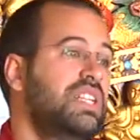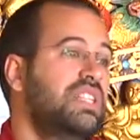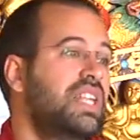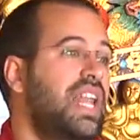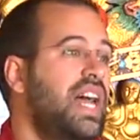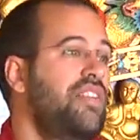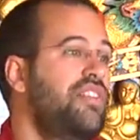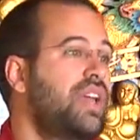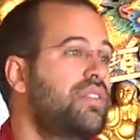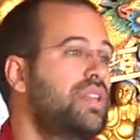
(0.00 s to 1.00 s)
the life
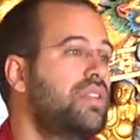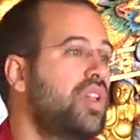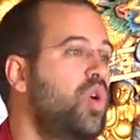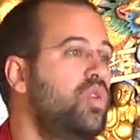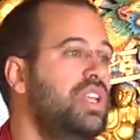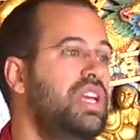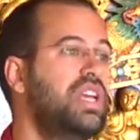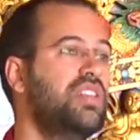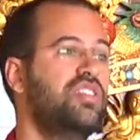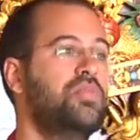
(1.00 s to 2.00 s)
exists only
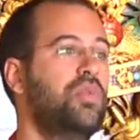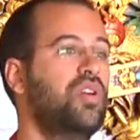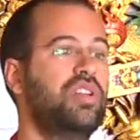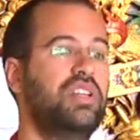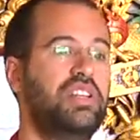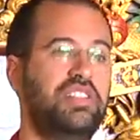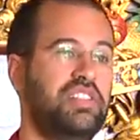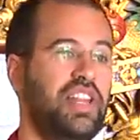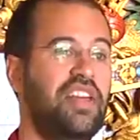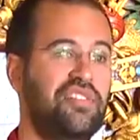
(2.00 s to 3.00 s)
in this body, in this
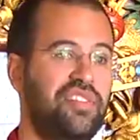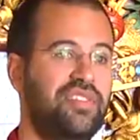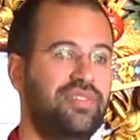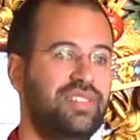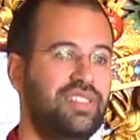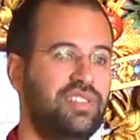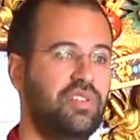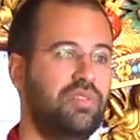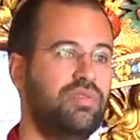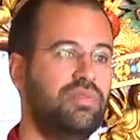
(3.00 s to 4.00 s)
life.
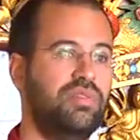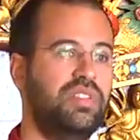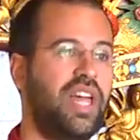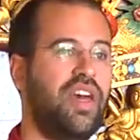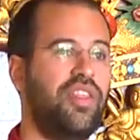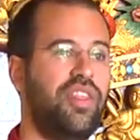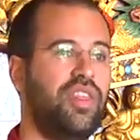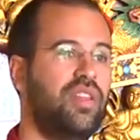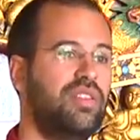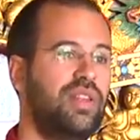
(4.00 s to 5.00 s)
So
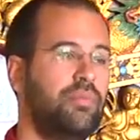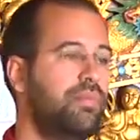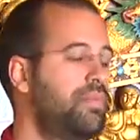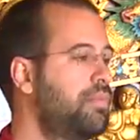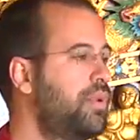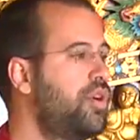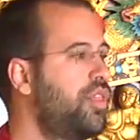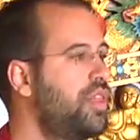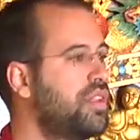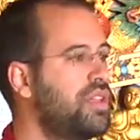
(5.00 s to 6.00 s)
birth
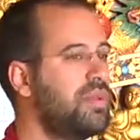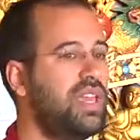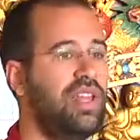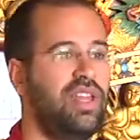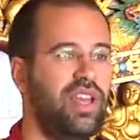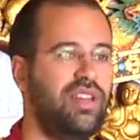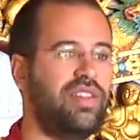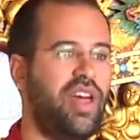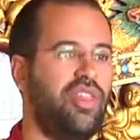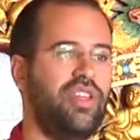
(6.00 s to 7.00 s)
is the beginning and
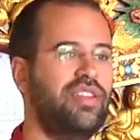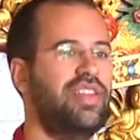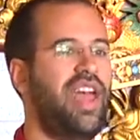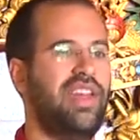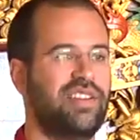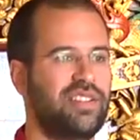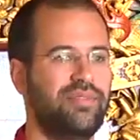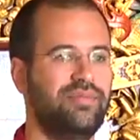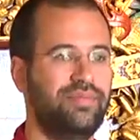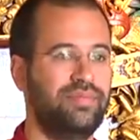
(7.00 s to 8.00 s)
death is the end.
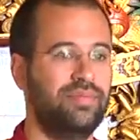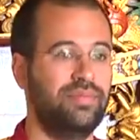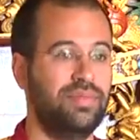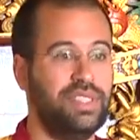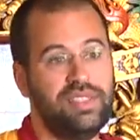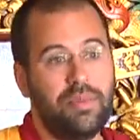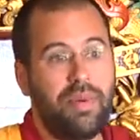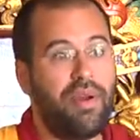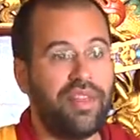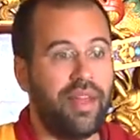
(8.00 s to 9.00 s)
This is a
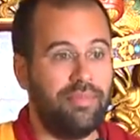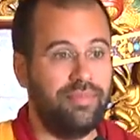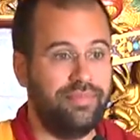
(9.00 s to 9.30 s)
paradigm.